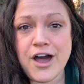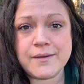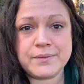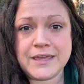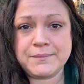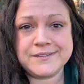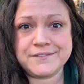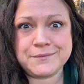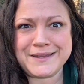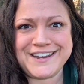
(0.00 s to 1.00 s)
up heaps of
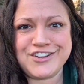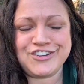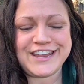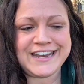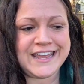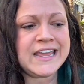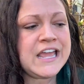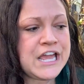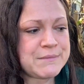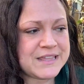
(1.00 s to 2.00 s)
spinach in it.
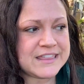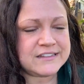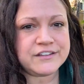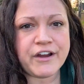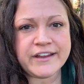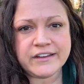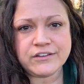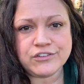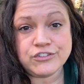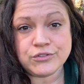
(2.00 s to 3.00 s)
But this year I
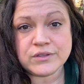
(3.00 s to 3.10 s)
didn't do